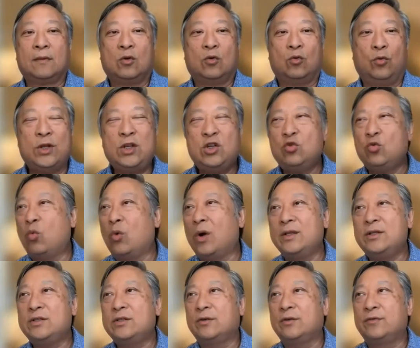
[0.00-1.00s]
Which
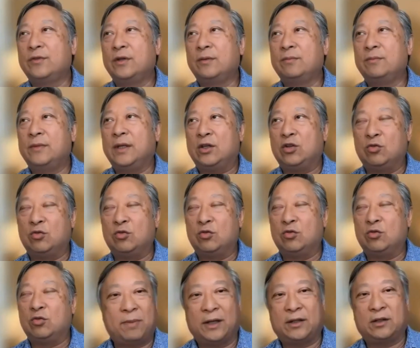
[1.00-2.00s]
ones of them that you
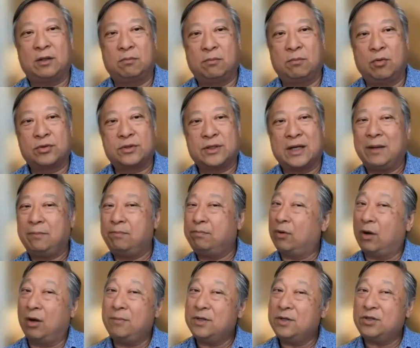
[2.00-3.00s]
respect the most? I
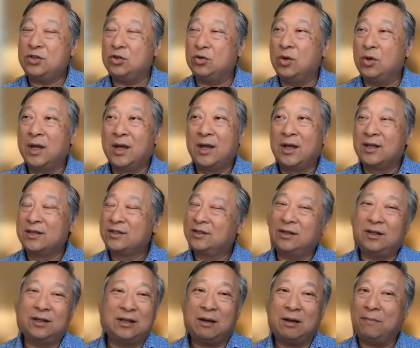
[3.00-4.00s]
promise you, it's
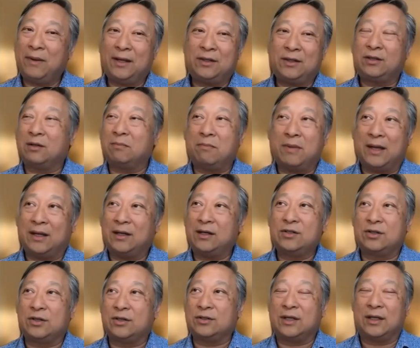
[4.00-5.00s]
going to come back to the
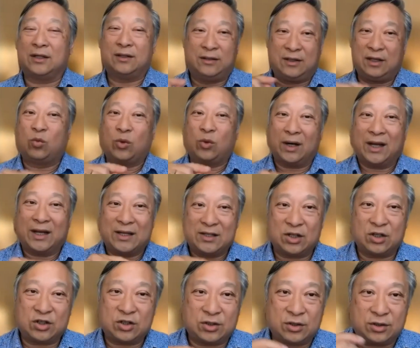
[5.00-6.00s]
managers that did what I
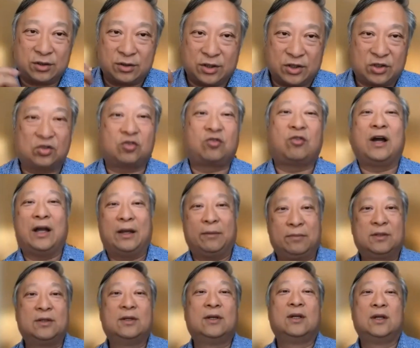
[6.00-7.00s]
just
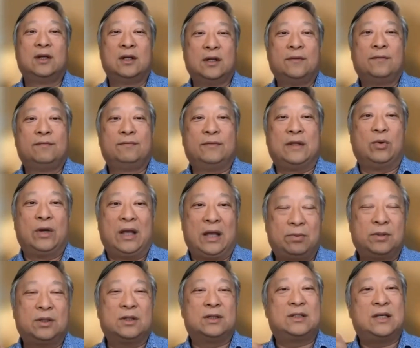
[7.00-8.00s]
described, that were
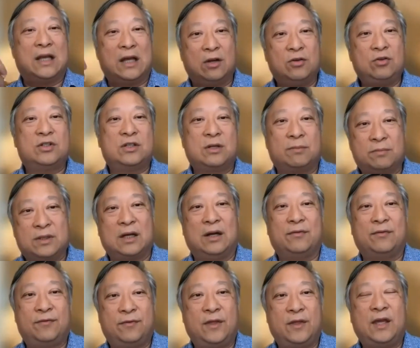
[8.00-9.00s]
able to tell you some
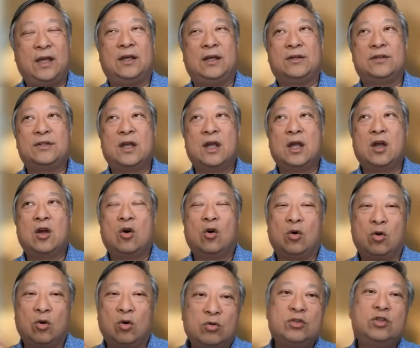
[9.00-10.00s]
tough things,
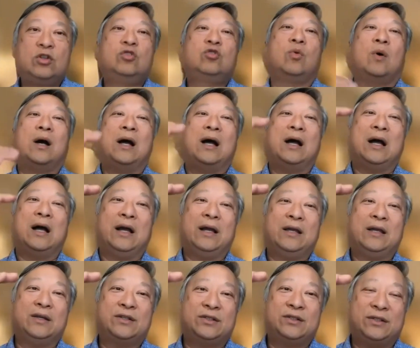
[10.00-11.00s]
hold you to a
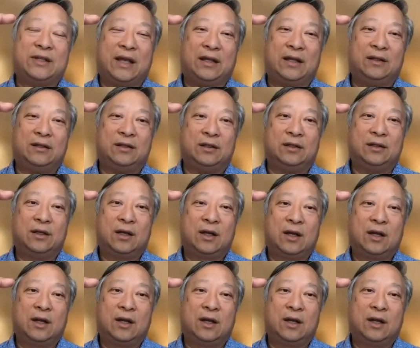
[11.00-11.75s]
higher standard.